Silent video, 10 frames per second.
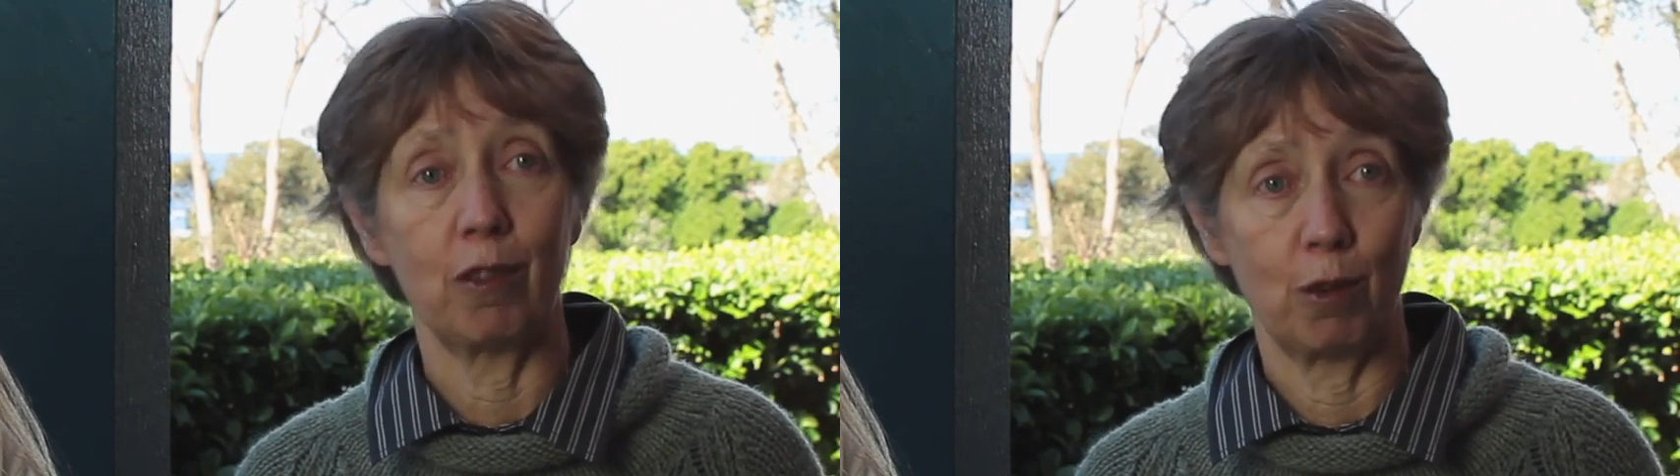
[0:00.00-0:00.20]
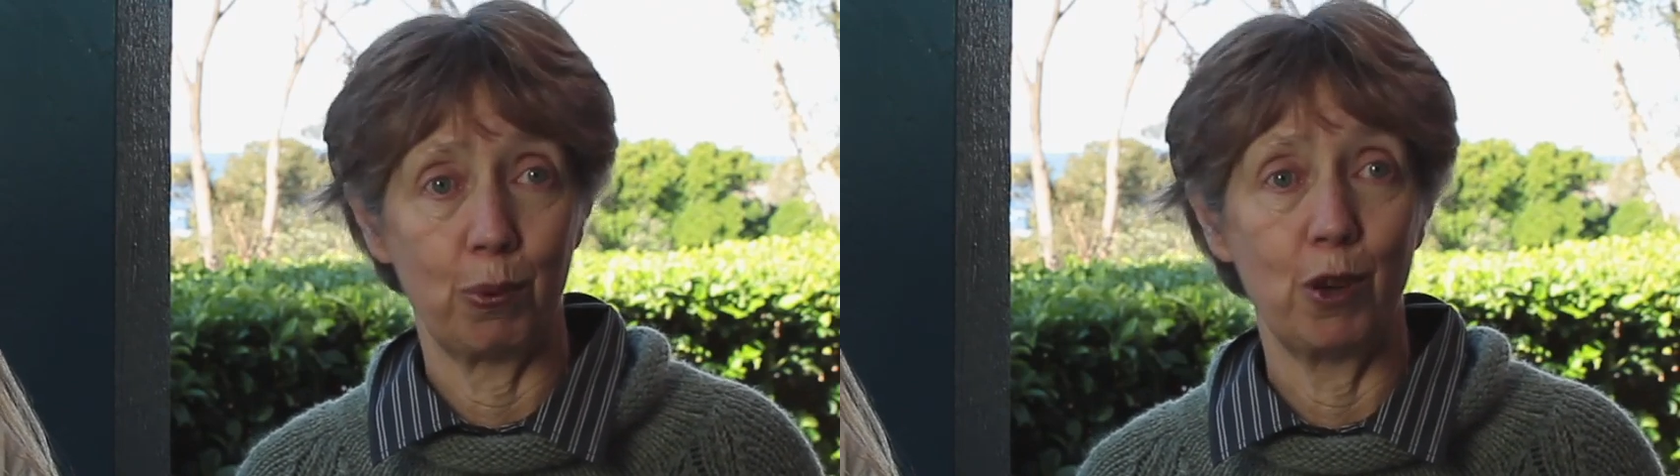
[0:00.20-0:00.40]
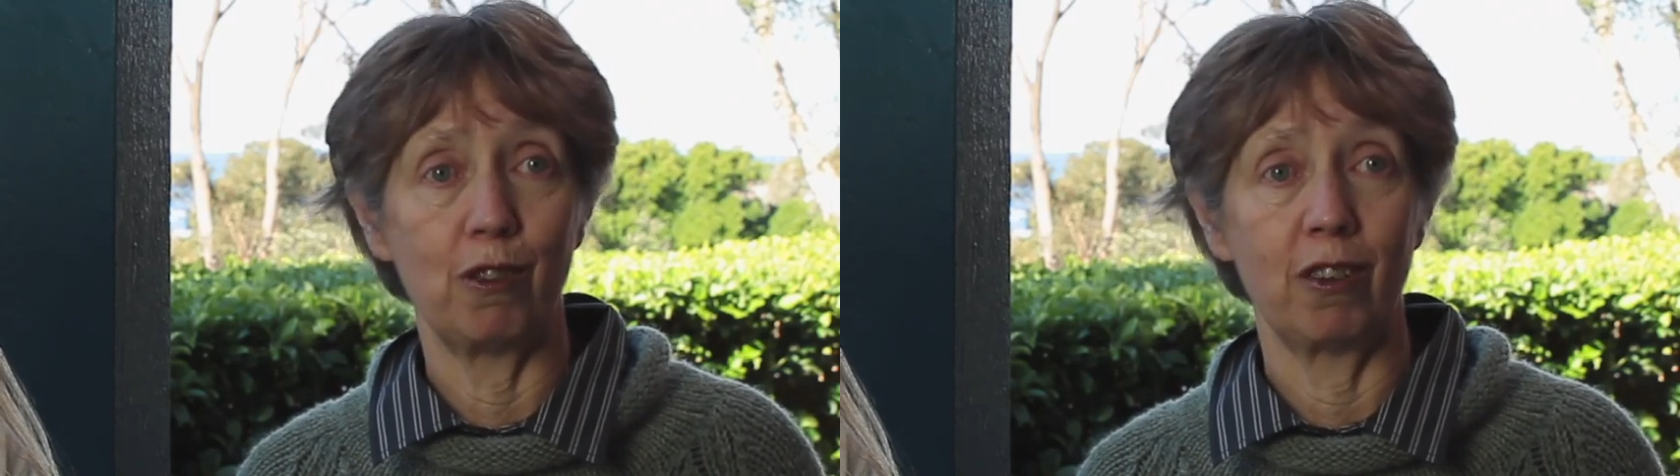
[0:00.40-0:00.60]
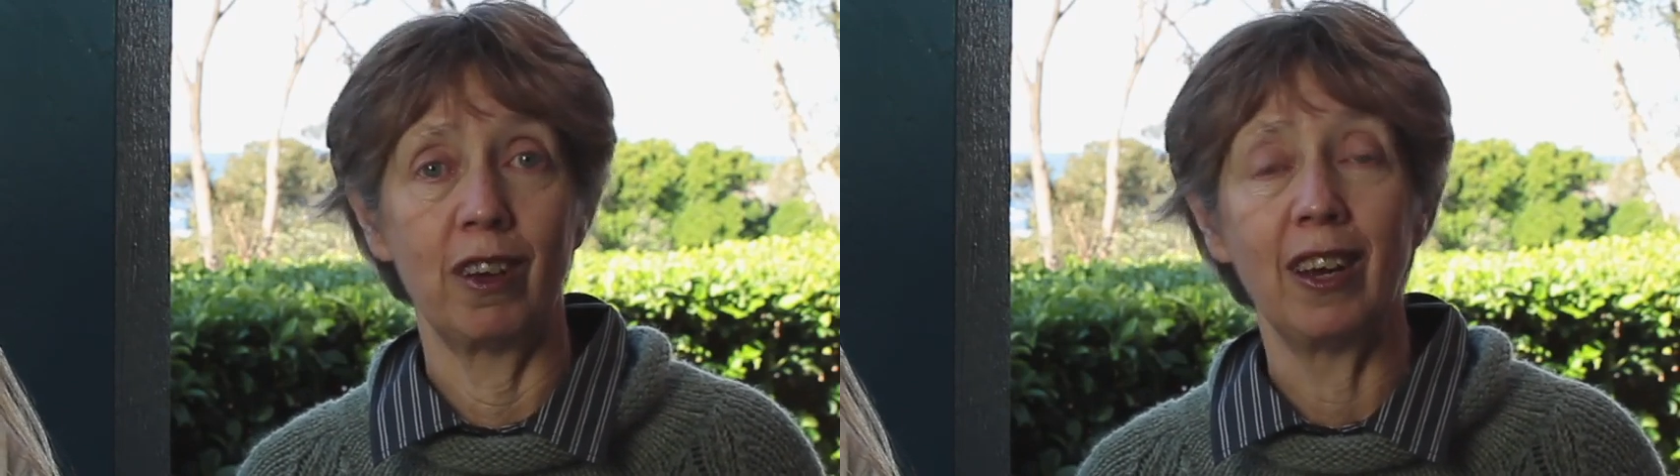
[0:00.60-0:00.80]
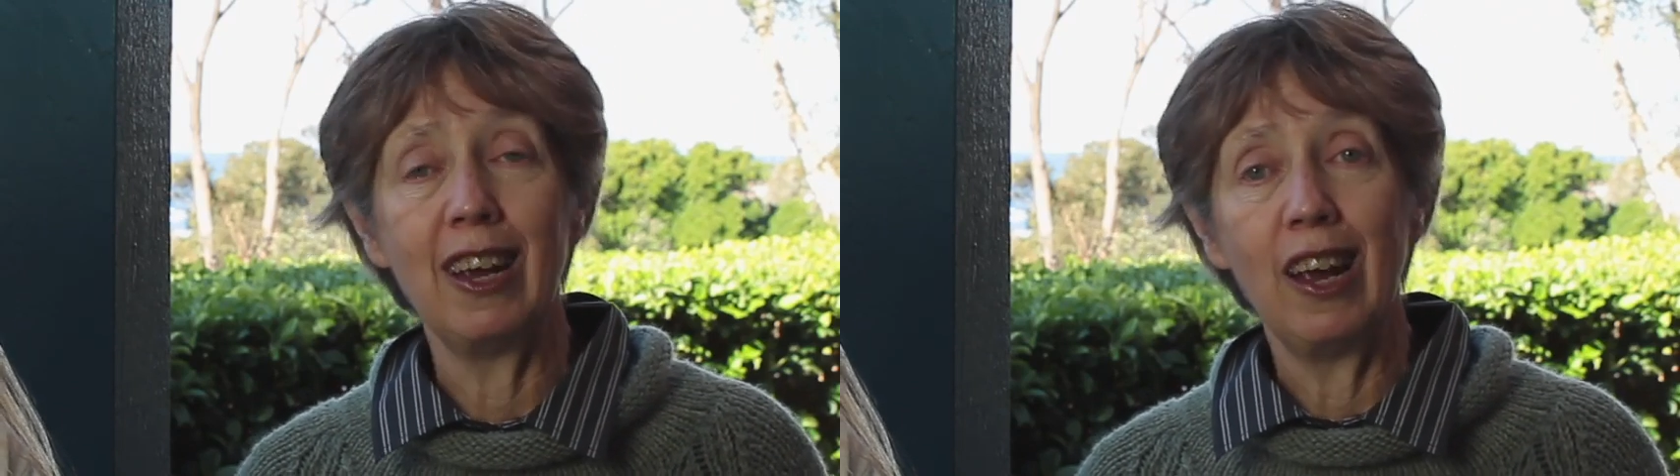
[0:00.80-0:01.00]
as a
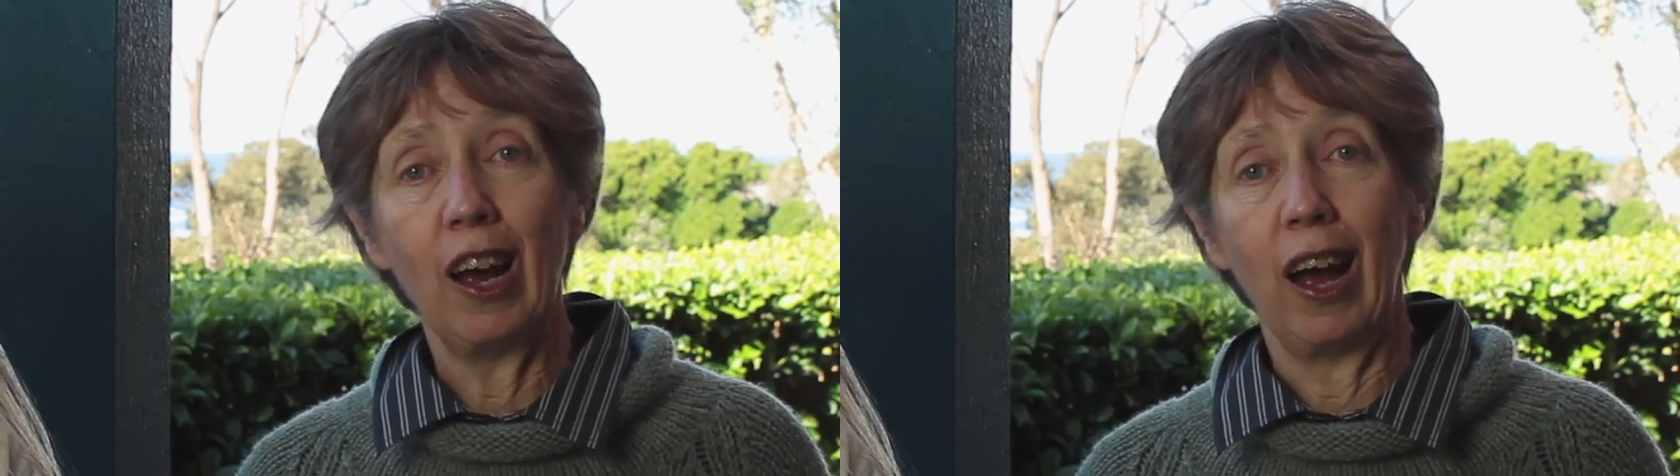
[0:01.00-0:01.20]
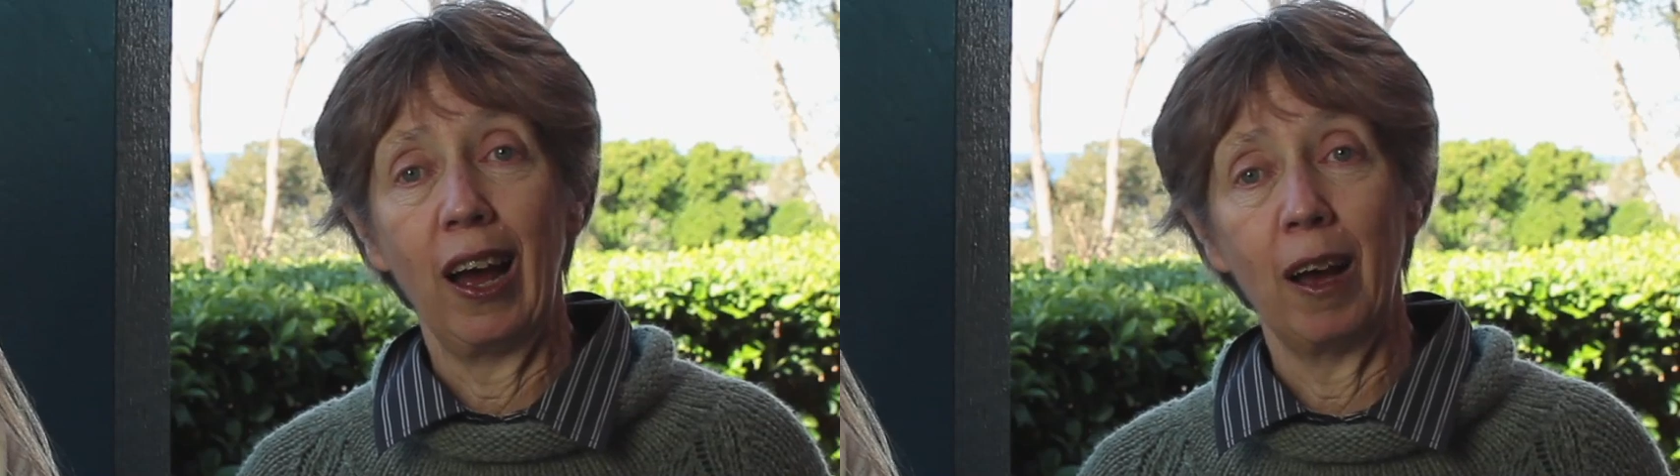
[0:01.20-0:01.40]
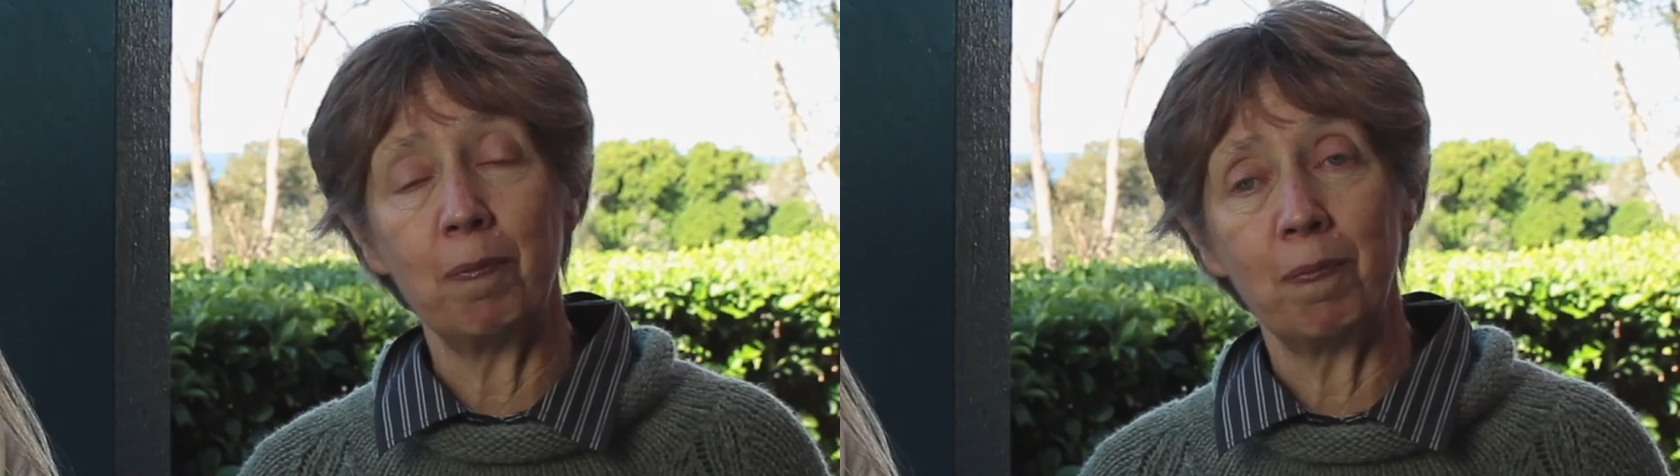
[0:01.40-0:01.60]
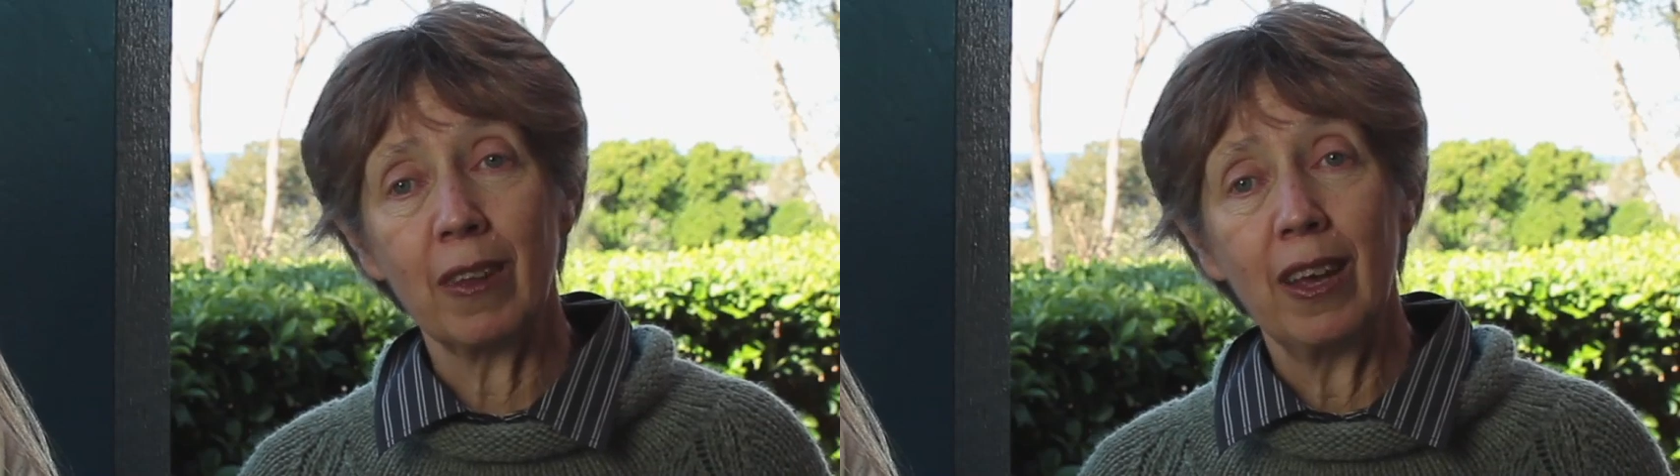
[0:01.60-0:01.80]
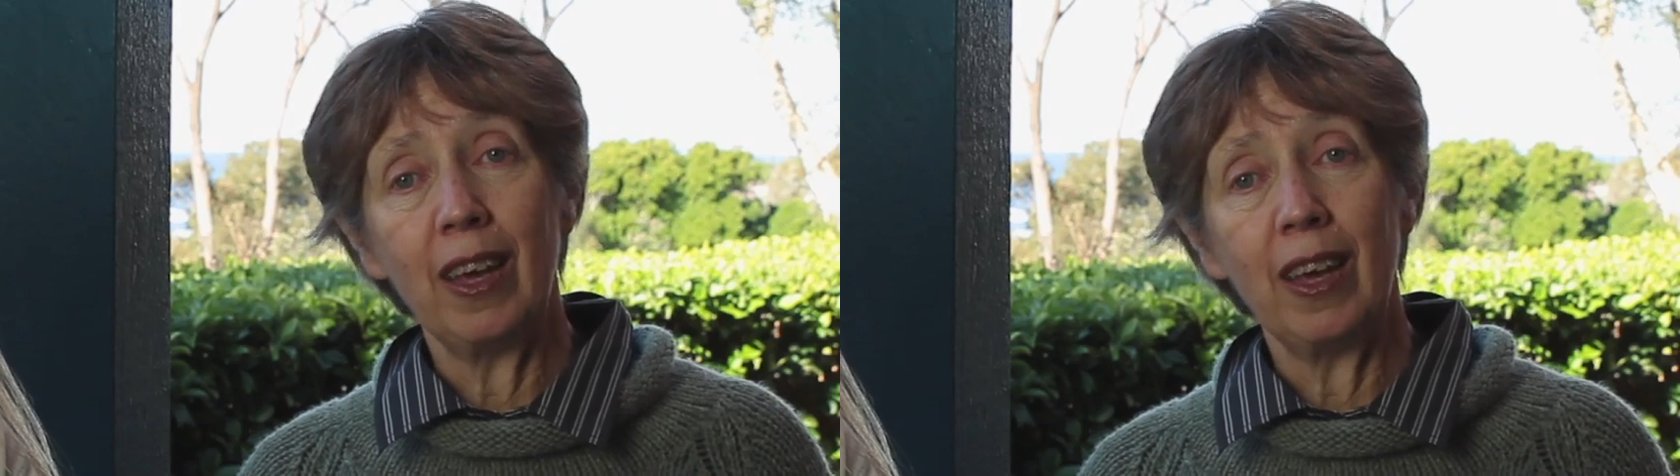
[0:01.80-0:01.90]
person um,